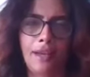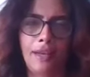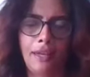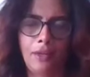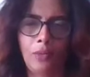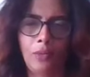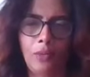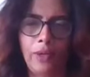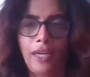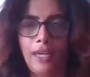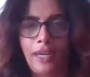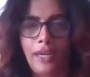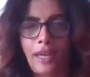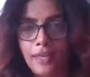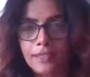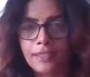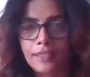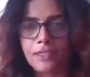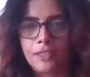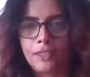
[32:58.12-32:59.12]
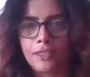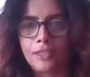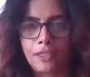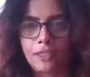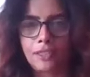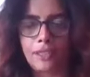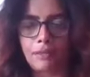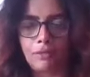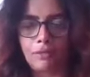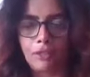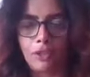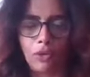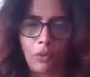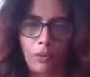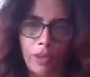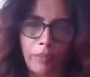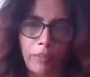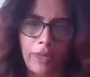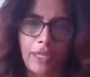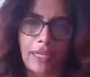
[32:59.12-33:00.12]
yeah, and 20 lakhs is just,
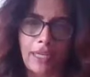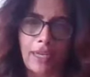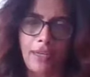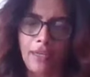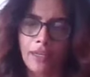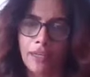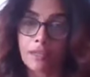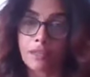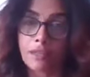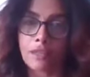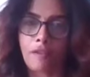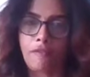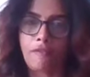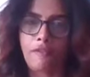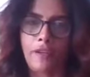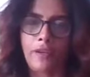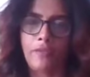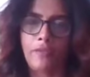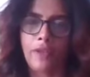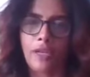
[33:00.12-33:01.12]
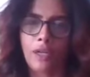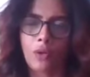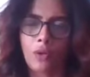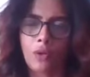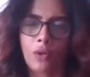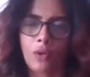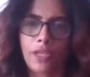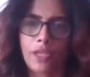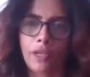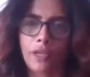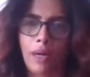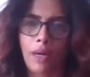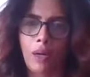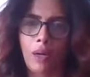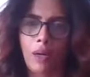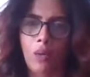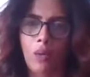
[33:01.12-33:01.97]
maybe 10 years roughly we are talking